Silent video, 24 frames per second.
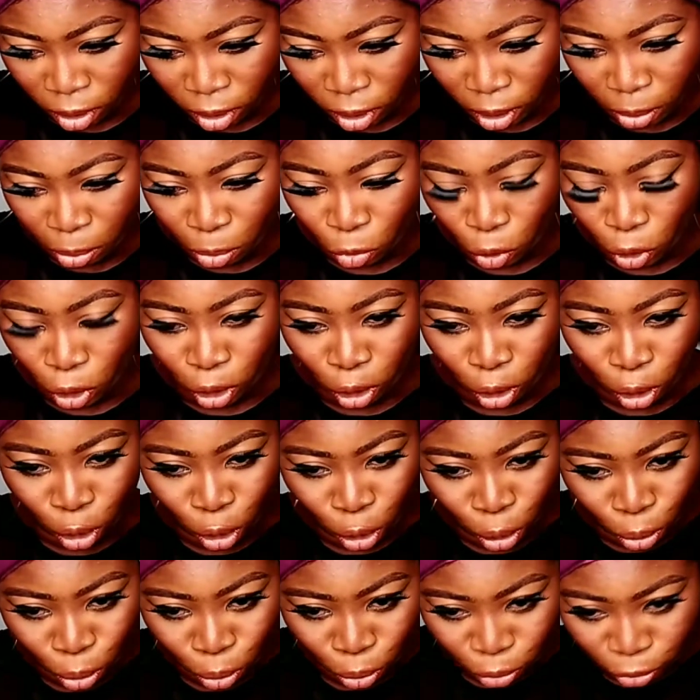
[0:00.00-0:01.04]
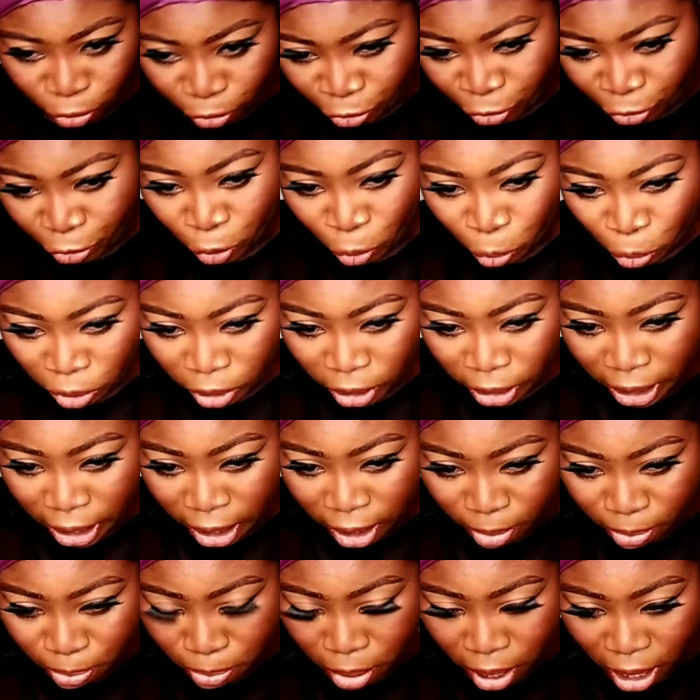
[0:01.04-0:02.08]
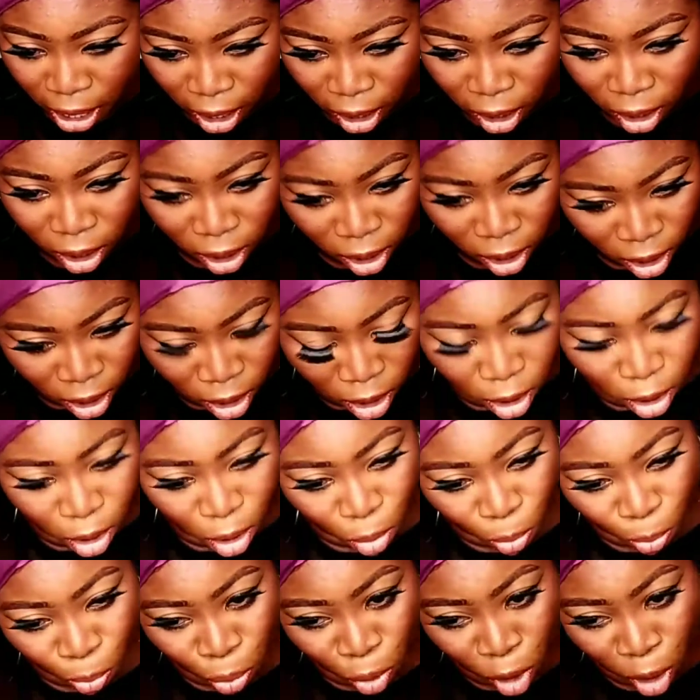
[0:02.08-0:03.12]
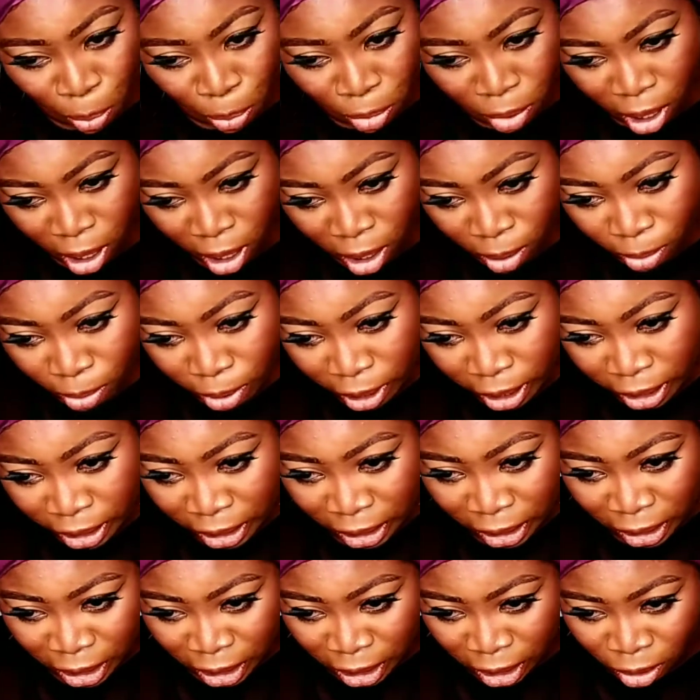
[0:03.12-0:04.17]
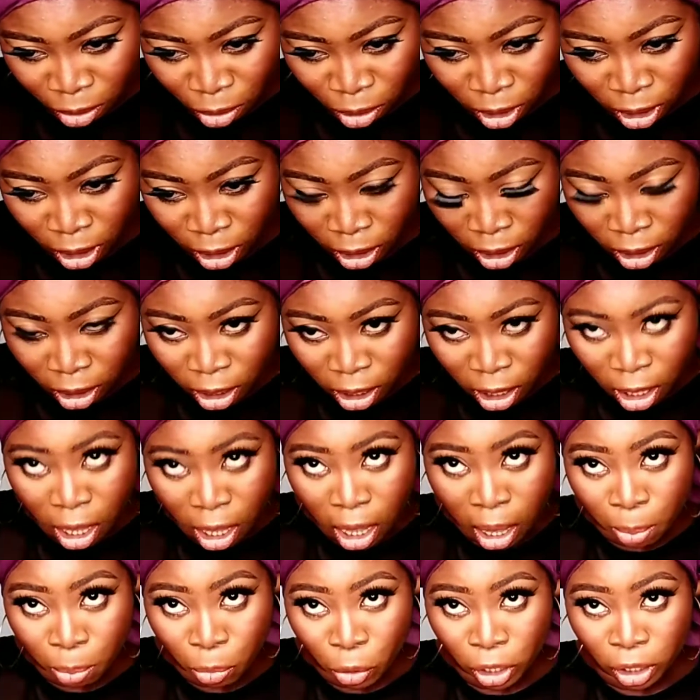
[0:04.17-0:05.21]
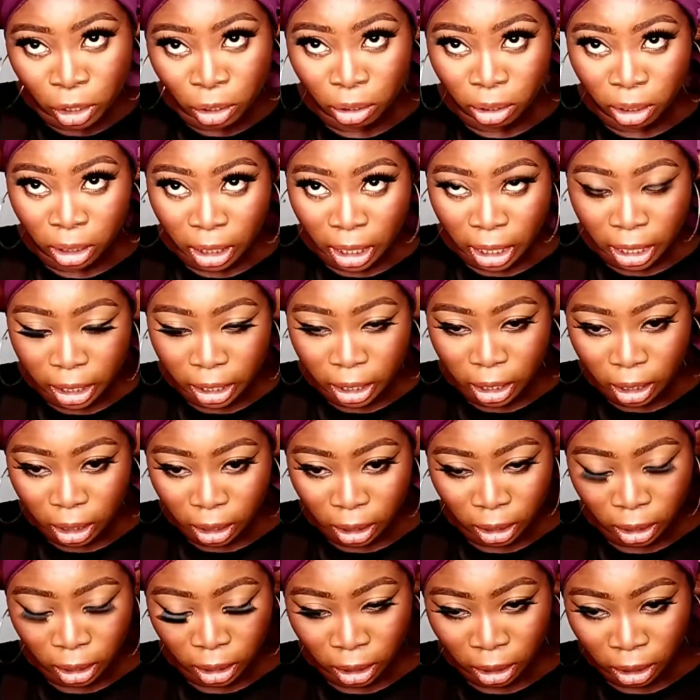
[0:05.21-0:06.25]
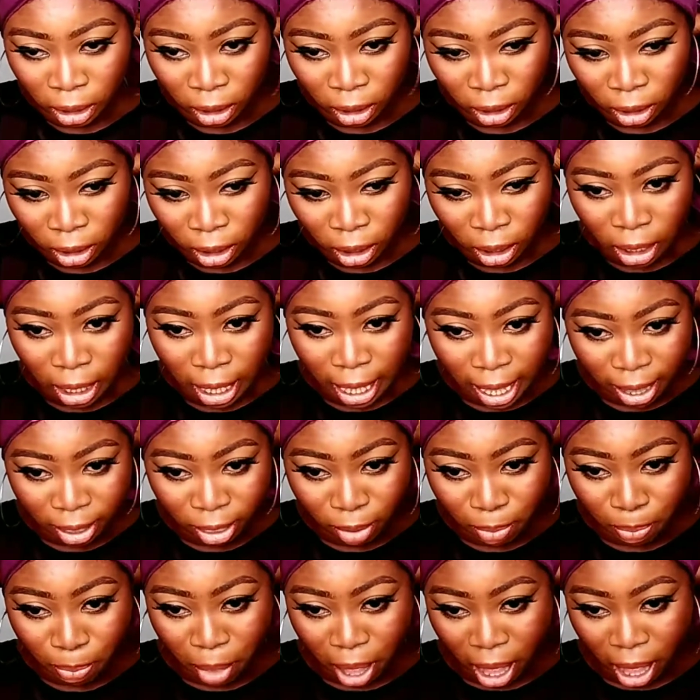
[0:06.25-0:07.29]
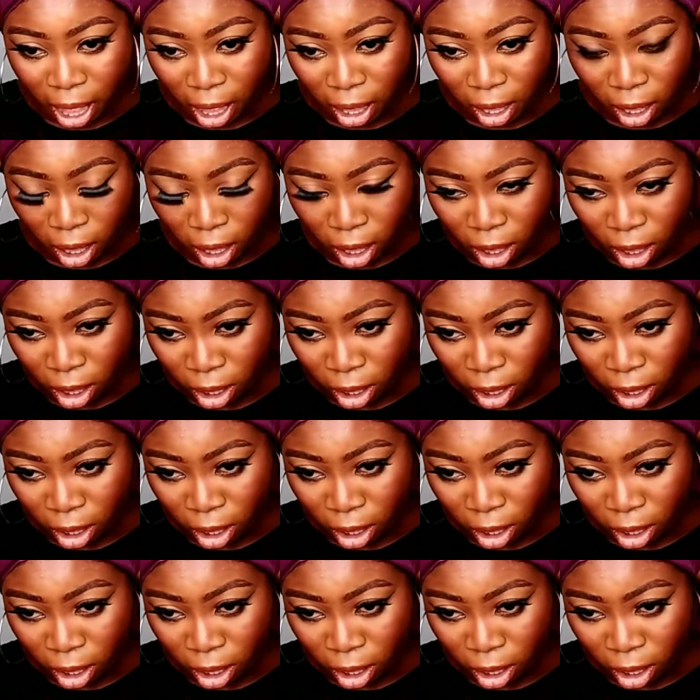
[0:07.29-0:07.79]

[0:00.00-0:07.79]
I'm going to fold it at the back. Instead, okay, I'm going to tie this at the back.